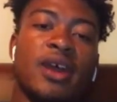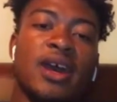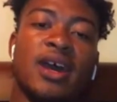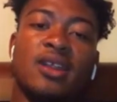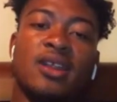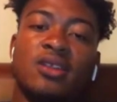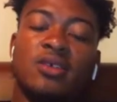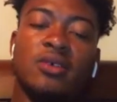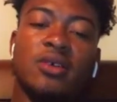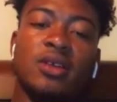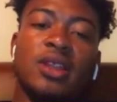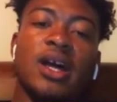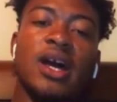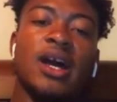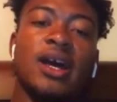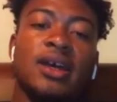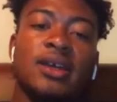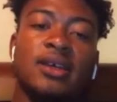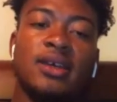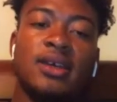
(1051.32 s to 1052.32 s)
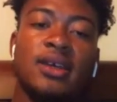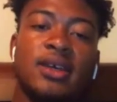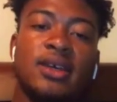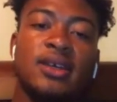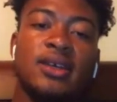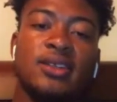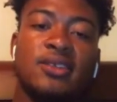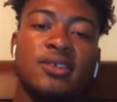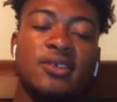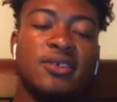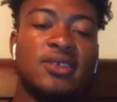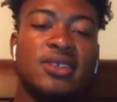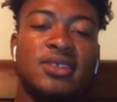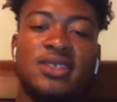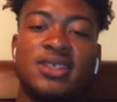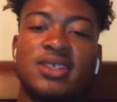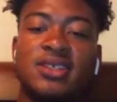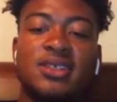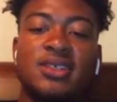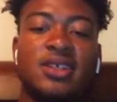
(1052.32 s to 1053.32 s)
would have had to do a lot during the
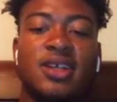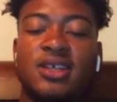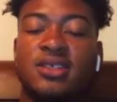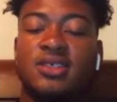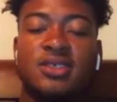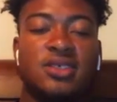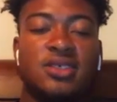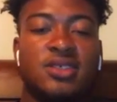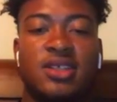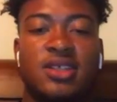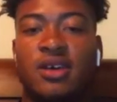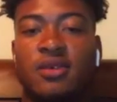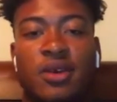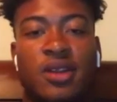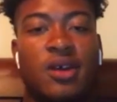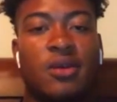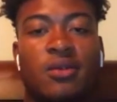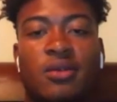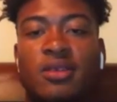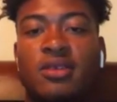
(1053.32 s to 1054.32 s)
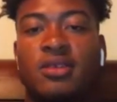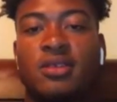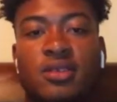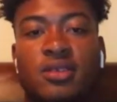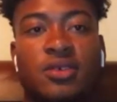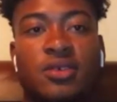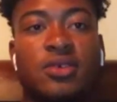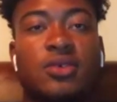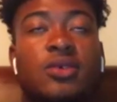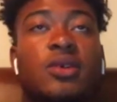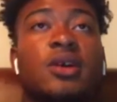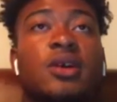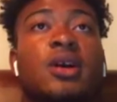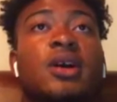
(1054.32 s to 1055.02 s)
season. That's just not what I wanted to do.